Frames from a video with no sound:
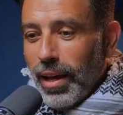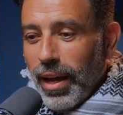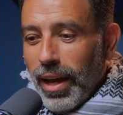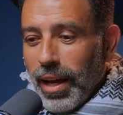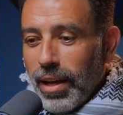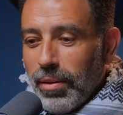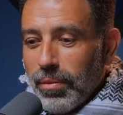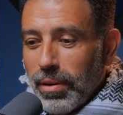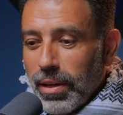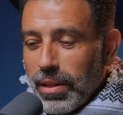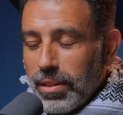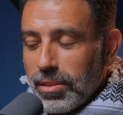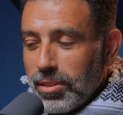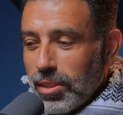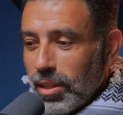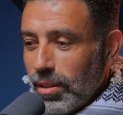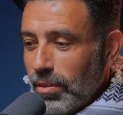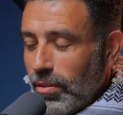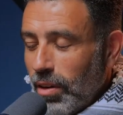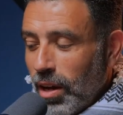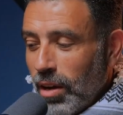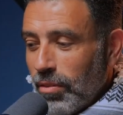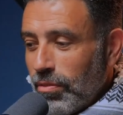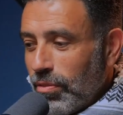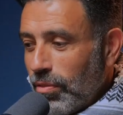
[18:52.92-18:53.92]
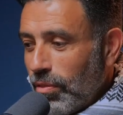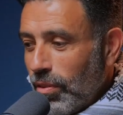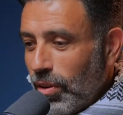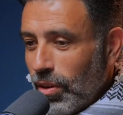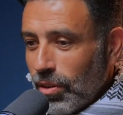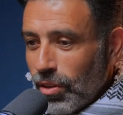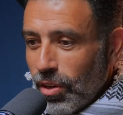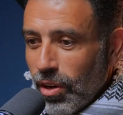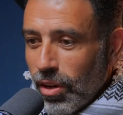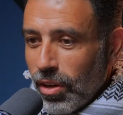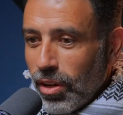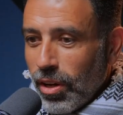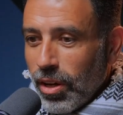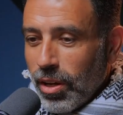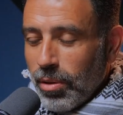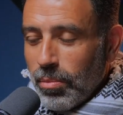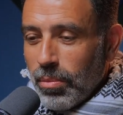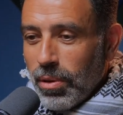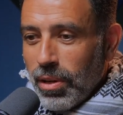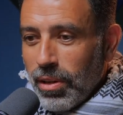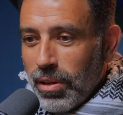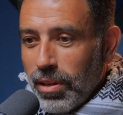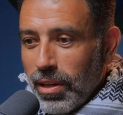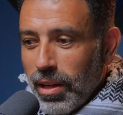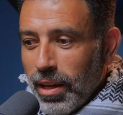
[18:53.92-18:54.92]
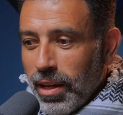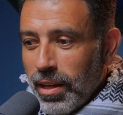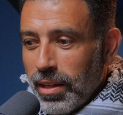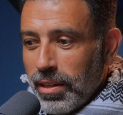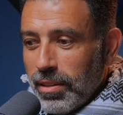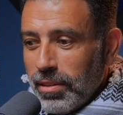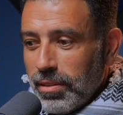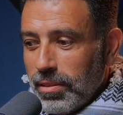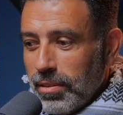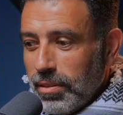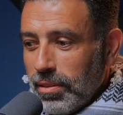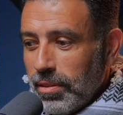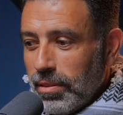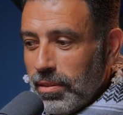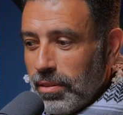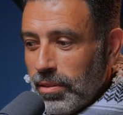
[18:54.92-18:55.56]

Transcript: Anyway, so I've got home and